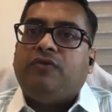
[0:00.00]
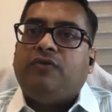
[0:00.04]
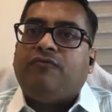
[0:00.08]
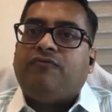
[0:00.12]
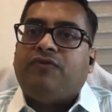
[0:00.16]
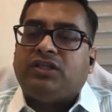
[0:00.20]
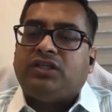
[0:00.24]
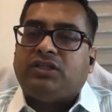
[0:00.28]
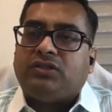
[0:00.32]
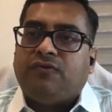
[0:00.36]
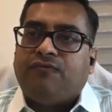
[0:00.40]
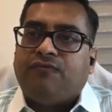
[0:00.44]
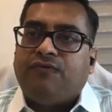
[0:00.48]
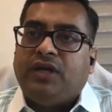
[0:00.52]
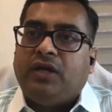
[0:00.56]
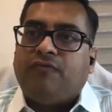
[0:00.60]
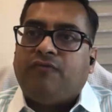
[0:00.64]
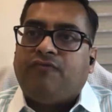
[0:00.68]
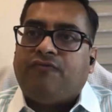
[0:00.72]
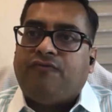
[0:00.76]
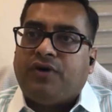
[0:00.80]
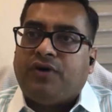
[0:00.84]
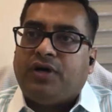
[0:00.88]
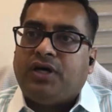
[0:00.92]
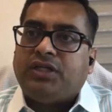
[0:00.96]
unit
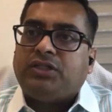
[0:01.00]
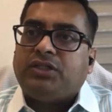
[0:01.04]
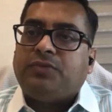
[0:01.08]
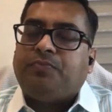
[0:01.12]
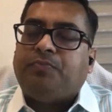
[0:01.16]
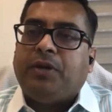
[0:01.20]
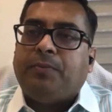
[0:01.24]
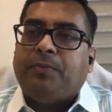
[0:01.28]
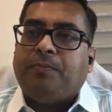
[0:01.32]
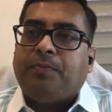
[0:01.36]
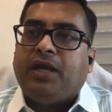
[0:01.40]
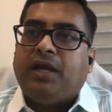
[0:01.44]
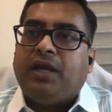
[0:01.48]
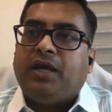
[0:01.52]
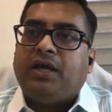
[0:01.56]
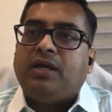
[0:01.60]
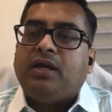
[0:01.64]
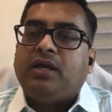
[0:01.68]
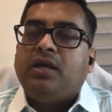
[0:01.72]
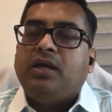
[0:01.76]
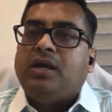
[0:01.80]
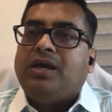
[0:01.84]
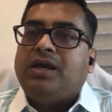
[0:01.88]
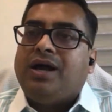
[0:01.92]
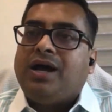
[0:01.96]
will first
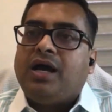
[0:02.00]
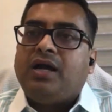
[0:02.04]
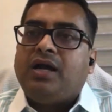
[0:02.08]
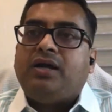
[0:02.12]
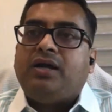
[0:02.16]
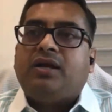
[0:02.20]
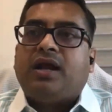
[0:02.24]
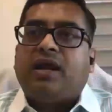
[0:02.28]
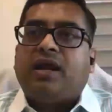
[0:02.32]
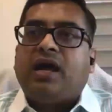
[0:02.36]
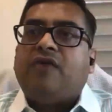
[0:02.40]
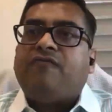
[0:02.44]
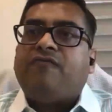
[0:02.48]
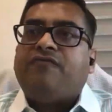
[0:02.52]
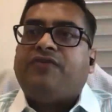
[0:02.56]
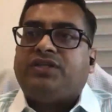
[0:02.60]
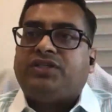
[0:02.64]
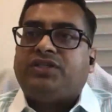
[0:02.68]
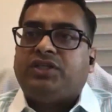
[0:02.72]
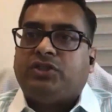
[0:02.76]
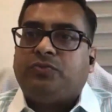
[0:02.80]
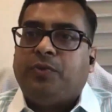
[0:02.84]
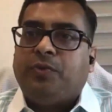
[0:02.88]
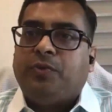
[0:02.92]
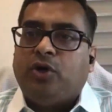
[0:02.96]
prepare a
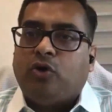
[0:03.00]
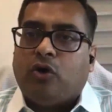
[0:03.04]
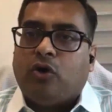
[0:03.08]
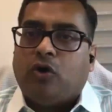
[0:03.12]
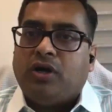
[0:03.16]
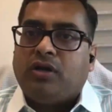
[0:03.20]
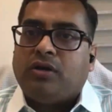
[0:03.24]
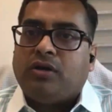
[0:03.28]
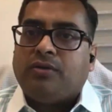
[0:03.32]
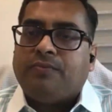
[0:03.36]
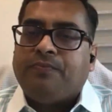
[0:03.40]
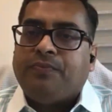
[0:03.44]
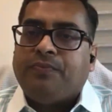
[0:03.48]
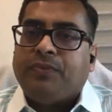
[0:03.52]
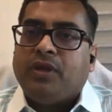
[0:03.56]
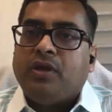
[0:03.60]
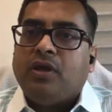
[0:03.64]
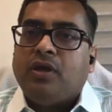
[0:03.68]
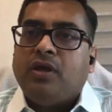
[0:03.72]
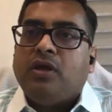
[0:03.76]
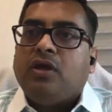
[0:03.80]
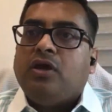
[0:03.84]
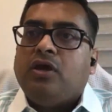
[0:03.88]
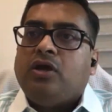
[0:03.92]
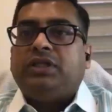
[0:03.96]
draft assessment order.
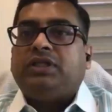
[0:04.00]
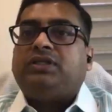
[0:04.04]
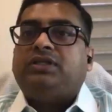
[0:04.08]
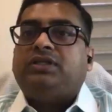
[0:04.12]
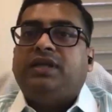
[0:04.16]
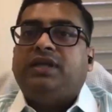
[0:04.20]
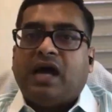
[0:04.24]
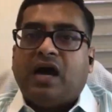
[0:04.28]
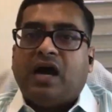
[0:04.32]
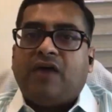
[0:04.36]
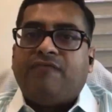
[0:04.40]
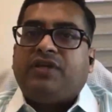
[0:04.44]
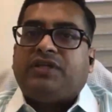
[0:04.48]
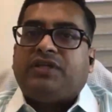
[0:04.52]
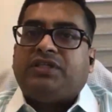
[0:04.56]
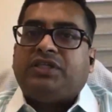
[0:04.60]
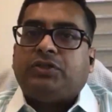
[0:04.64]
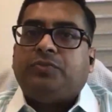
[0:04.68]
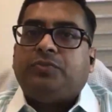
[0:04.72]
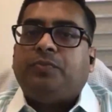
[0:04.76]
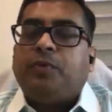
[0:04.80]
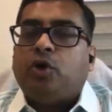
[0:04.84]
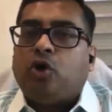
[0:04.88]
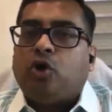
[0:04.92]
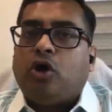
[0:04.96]
This
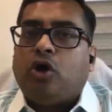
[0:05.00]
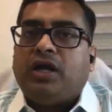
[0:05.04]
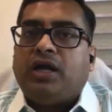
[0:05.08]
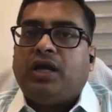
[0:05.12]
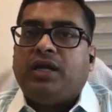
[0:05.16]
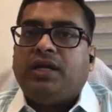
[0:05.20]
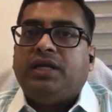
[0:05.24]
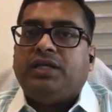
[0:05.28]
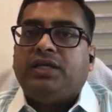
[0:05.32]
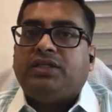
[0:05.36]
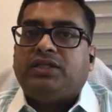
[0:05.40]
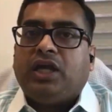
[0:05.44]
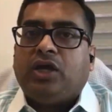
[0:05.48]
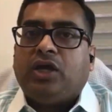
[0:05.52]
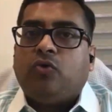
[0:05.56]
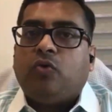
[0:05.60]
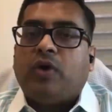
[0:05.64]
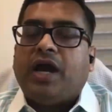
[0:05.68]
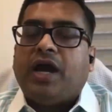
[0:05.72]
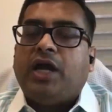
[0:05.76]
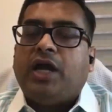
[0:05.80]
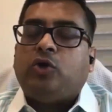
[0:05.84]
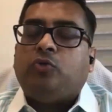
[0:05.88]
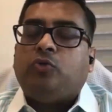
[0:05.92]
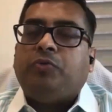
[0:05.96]
draft assessment order is
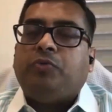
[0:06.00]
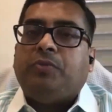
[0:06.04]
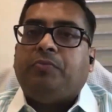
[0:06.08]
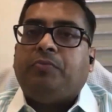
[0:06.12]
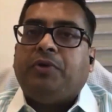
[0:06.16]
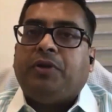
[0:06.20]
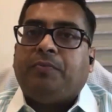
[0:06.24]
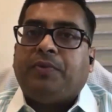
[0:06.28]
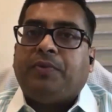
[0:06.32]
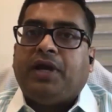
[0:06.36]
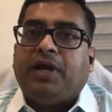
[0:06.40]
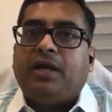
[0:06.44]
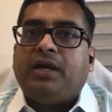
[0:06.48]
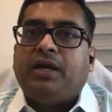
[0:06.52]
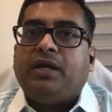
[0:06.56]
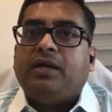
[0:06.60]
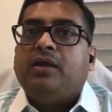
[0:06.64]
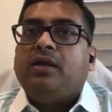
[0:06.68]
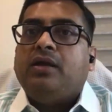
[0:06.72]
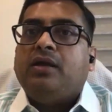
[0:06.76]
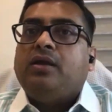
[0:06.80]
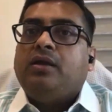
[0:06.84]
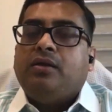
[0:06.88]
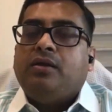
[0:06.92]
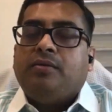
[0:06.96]
required to be
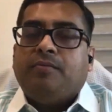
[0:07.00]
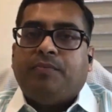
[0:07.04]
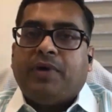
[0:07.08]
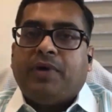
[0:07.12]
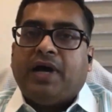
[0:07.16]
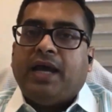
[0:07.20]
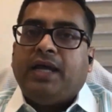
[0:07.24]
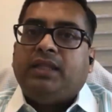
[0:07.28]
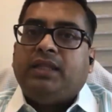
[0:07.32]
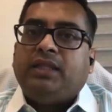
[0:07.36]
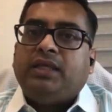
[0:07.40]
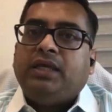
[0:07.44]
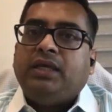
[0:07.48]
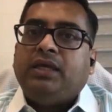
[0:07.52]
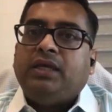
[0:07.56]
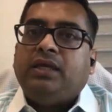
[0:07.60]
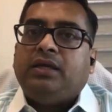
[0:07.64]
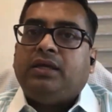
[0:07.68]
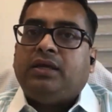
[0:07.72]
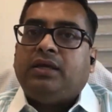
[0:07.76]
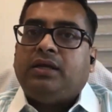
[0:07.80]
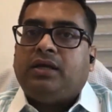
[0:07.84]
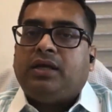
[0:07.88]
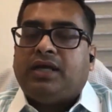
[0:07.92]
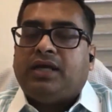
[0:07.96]
prepared by
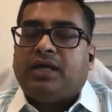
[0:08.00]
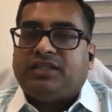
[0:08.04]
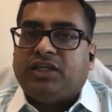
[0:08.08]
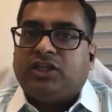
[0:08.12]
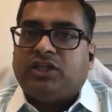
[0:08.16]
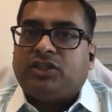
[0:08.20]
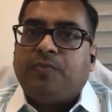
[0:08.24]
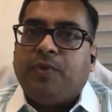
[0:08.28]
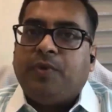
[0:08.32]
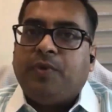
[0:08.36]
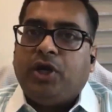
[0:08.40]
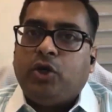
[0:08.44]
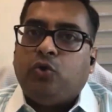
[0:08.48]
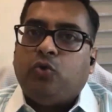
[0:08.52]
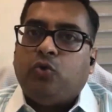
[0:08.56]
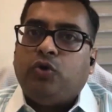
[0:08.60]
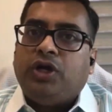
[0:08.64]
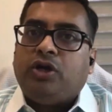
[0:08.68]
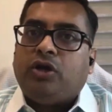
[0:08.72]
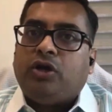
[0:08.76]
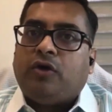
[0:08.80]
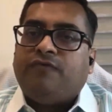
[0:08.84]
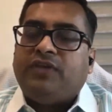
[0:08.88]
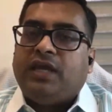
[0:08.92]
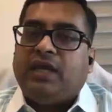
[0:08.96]
the assessment
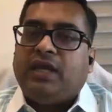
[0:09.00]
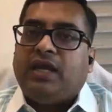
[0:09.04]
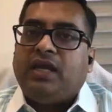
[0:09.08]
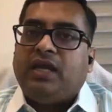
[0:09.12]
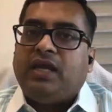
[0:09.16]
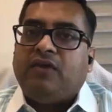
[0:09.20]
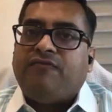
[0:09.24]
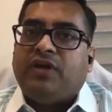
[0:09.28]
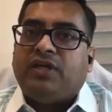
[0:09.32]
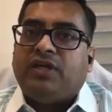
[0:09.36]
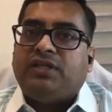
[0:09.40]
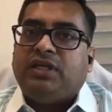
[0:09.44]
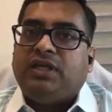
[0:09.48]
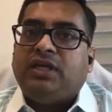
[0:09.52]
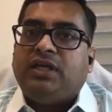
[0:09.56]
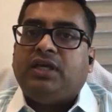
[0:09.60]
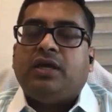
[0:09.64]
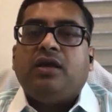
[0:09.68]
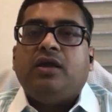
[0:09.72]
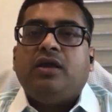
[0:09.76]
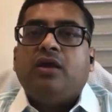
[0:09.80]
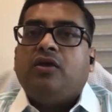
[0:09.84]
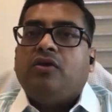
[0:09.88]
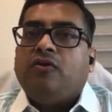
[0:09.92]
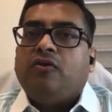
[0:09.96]
unit of the
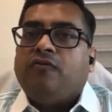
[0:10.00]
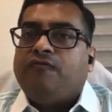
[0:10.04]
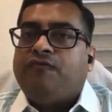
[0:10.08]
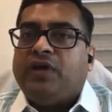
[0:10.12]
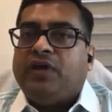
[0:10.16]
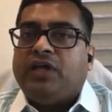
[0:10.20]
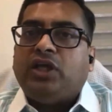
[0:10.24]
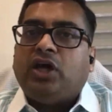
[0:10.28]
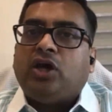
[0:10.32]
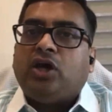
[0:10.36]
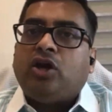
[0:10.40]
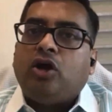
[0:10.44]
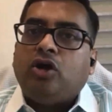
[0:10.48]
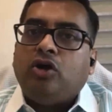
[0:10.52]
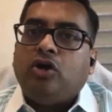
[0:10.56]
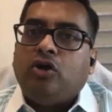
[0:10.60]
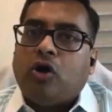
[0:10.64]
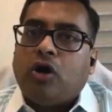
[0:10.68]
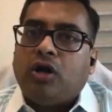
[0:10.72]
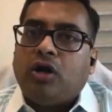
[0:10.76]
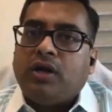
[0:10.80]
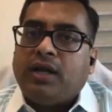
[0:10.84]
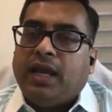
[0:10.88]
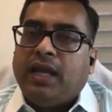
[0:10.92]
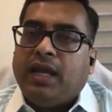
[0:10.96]
NFAC, whether
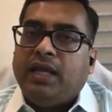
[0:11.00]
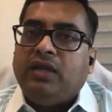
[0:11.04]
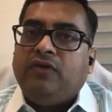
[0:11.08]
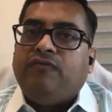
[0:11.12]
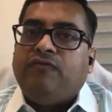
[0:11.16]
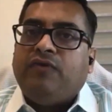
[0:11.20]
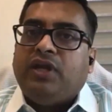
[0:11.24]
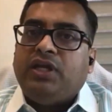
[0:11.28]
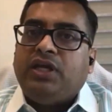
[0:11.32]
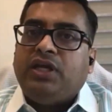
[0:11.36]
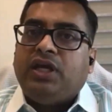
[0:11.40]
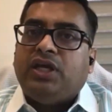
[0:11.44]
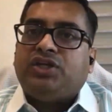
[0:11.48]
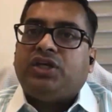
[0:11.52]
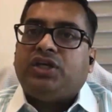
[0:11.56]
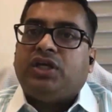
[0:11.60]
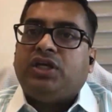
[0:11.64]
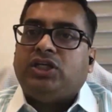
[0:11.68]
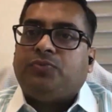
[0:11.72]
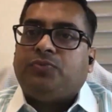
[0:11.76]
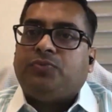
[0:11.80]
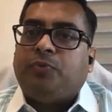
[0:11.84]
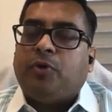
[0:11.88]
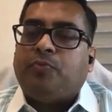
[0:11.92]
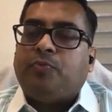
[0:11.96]
or not any
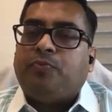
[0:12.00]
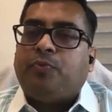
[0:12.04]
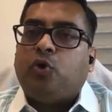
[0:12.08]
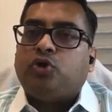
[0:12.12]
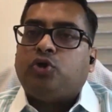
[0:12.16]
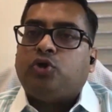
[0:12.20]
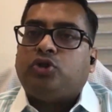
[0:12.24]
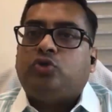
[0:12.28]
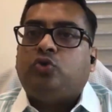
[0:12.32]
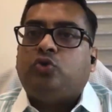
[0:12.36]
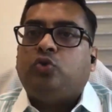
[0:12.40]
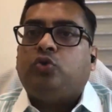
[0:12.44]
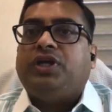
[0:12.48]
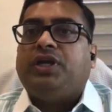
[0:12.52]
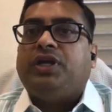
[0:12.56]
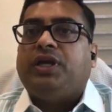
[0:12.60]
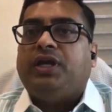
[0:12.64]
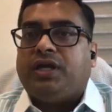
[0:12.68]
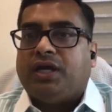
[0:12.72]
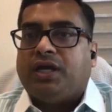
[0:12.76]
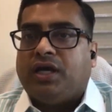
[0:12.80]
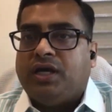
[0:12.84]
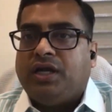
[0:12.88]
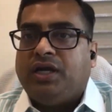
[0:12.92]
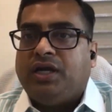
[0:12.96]
variation is proposed to
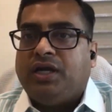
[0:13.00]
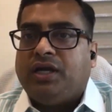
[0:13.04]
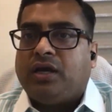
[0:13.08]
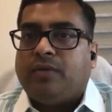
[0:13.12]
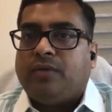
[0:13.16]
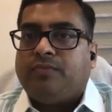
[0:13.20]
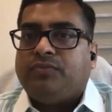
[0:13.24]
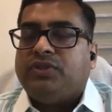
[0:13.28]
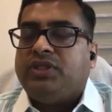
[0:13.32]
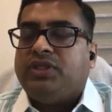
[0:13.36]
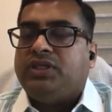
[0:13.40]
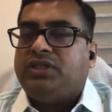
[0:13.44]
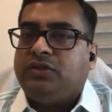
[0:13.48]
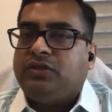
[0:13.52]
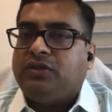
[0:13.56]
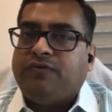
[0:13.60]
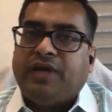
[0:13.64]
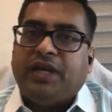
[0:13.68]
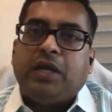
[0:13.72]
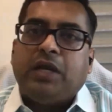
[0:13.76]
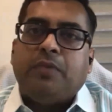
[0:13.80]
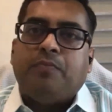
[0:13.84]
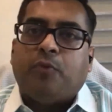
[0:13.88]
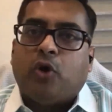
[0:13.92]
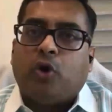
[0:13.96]
the returned income.
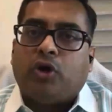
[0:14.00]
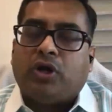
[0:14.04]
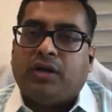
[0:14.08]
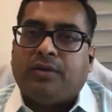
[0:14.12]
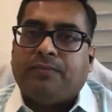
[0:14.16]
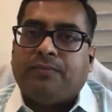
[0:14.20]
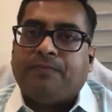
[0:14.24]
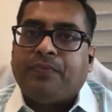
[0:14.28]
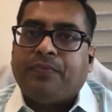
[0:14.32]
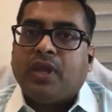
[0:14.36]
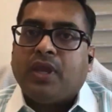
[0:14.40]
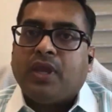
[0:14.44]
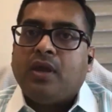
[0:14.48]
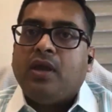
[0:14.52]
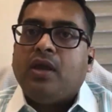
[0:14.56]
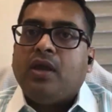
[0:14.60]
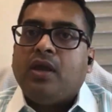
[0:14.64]
This is very important.